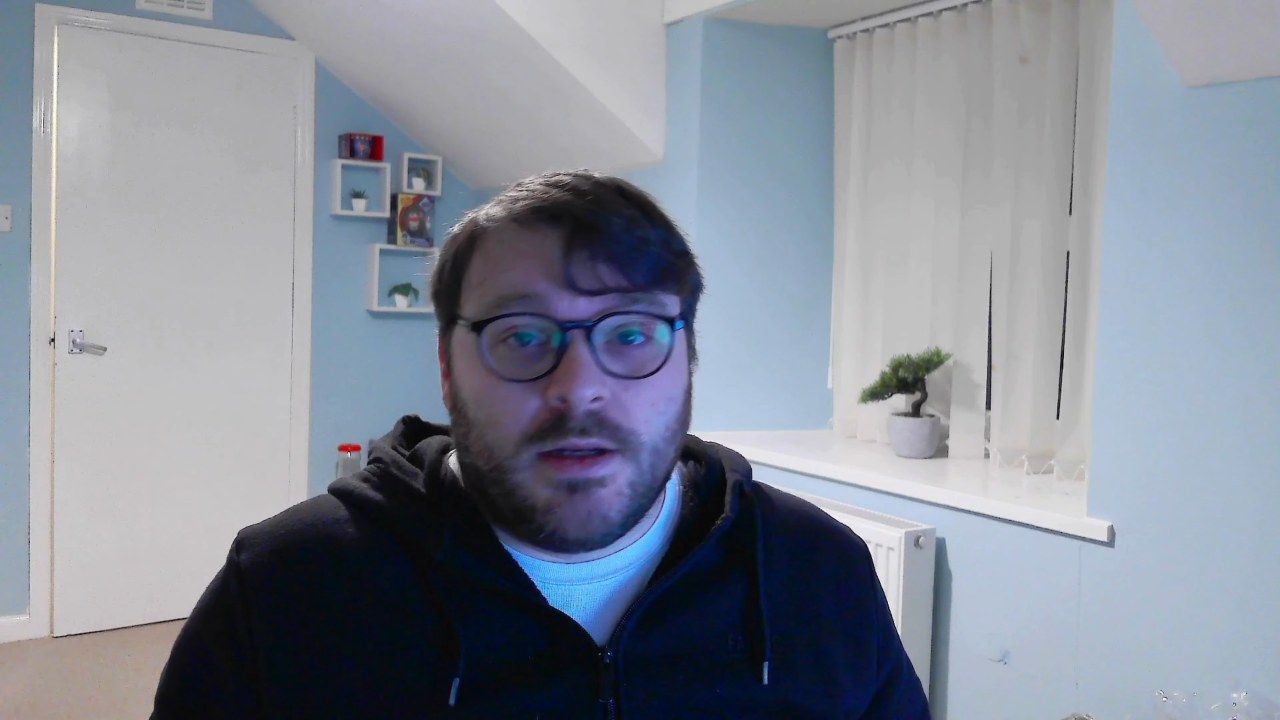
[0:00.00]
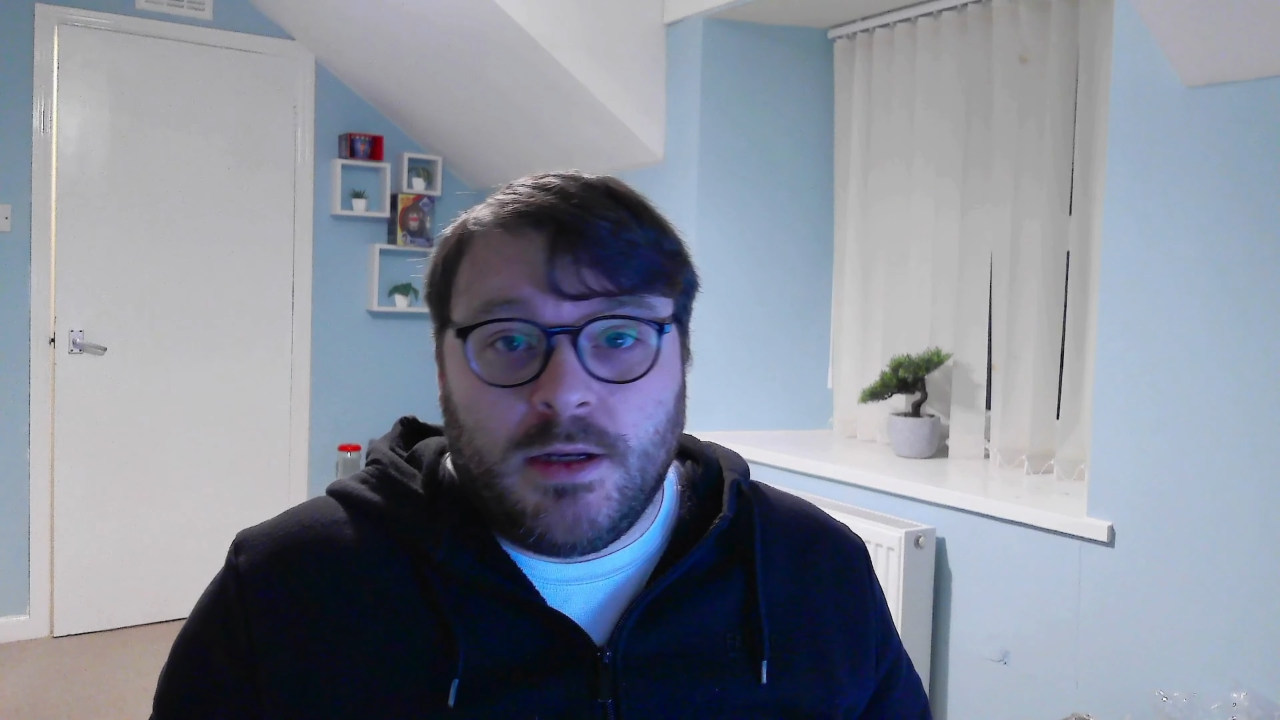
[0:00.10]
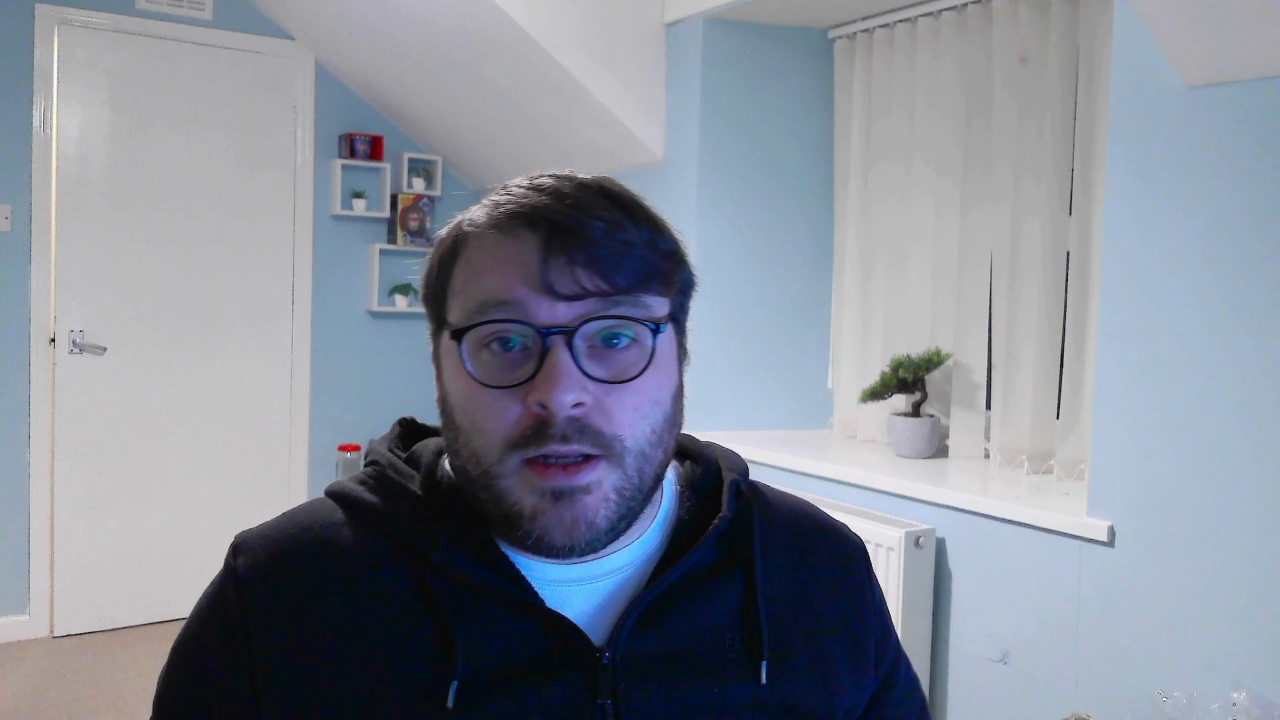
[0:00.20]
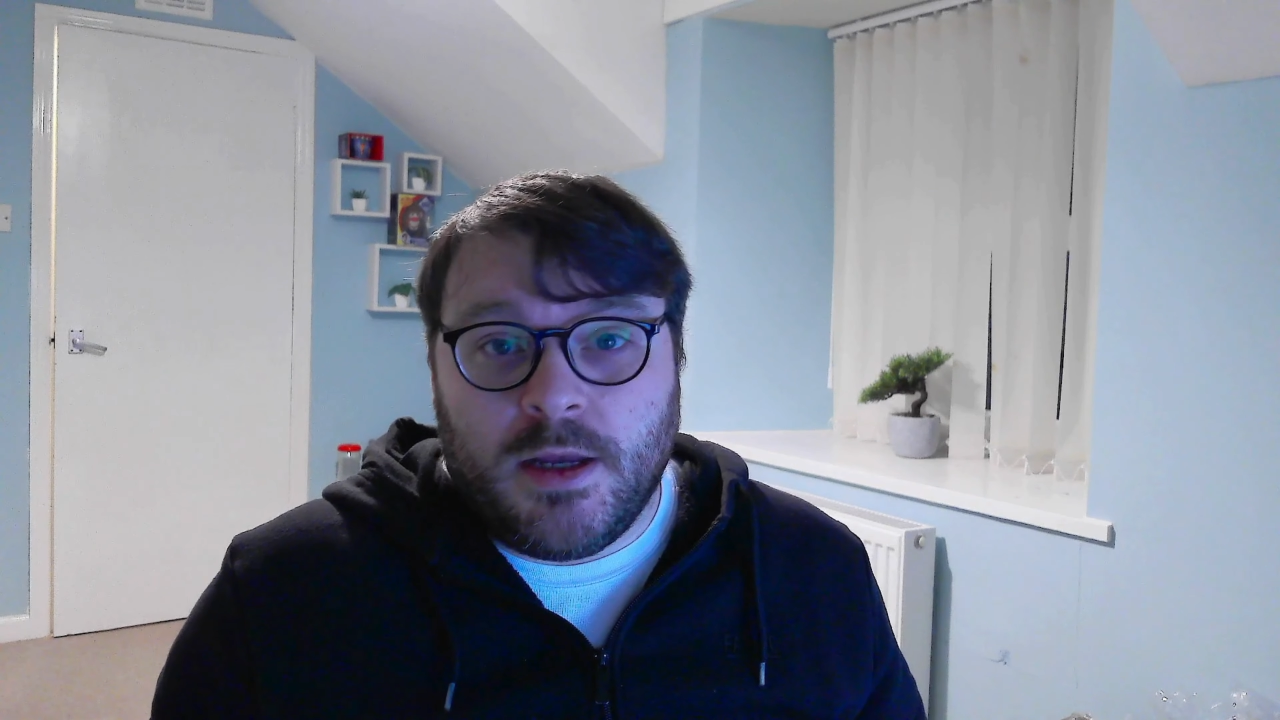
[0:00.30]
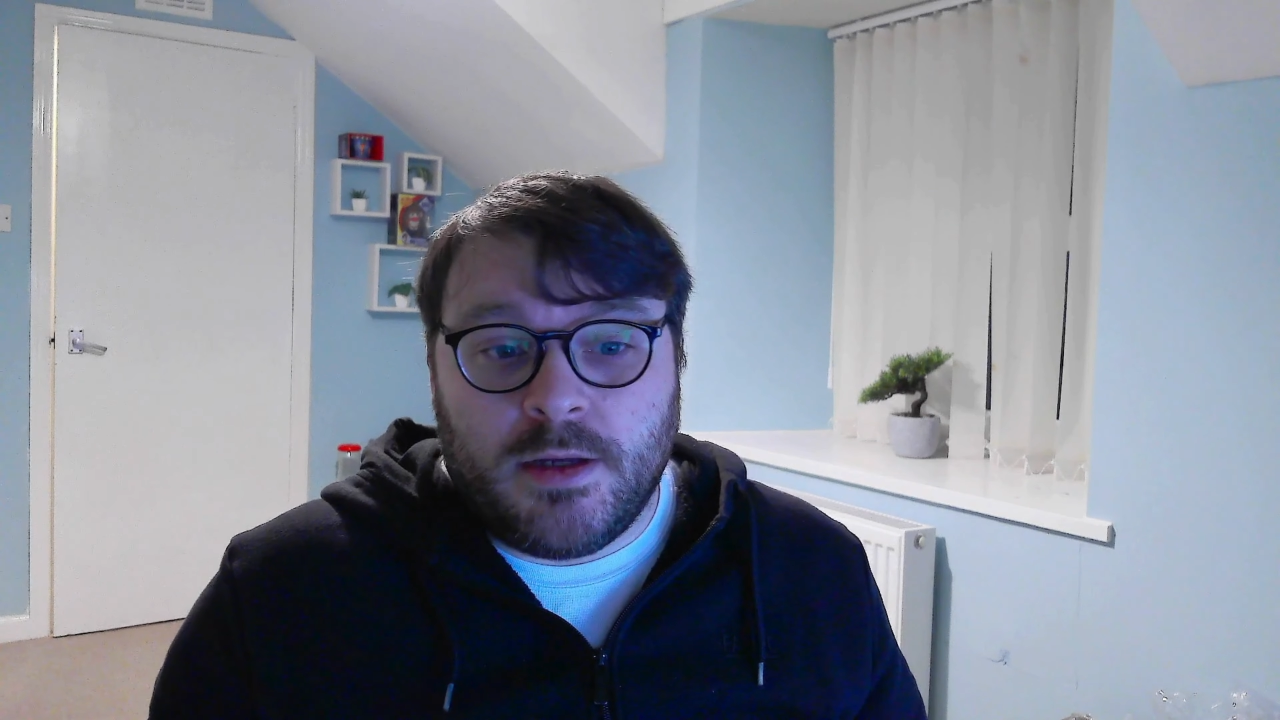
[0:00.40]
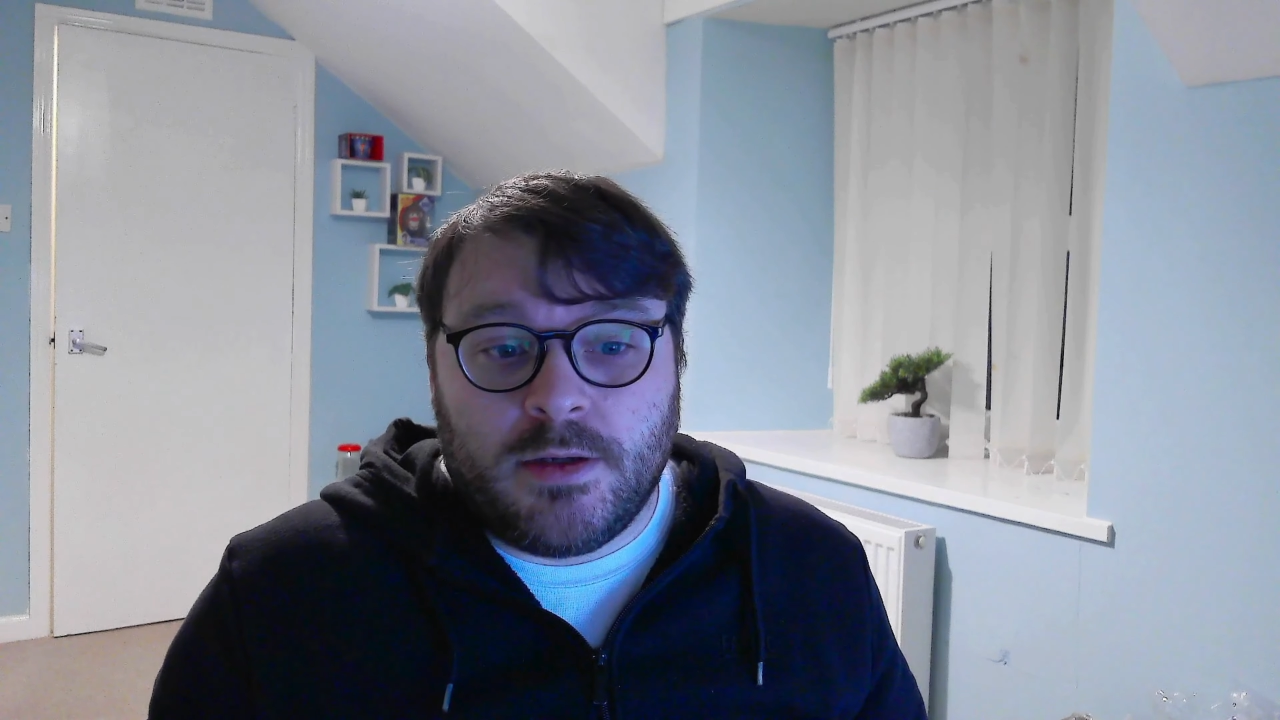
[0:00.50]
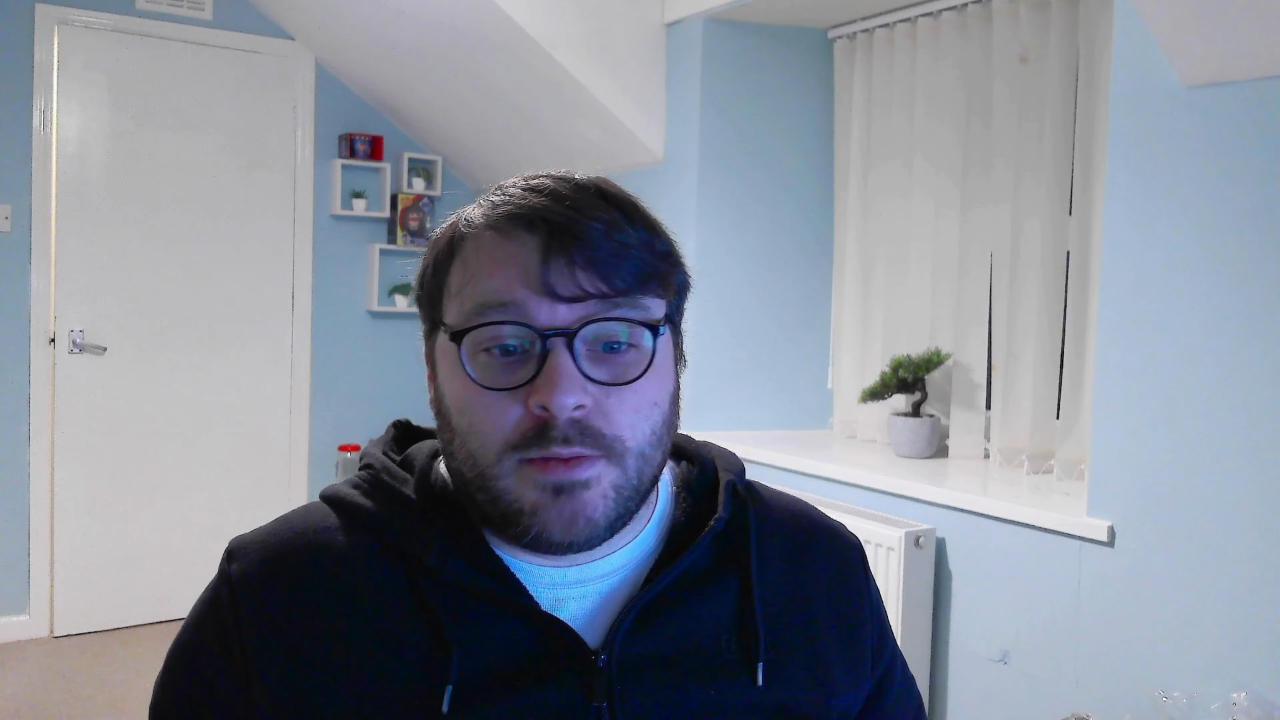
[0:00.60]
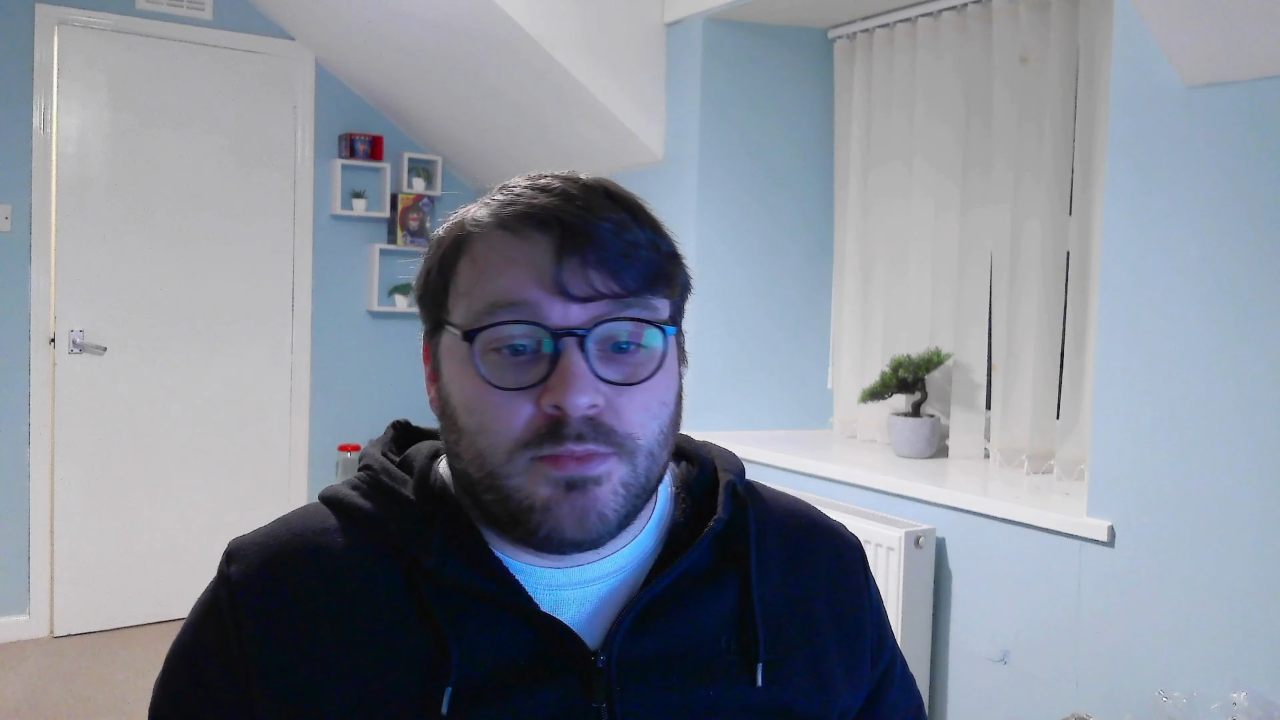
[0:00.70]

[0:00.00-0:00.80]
learn,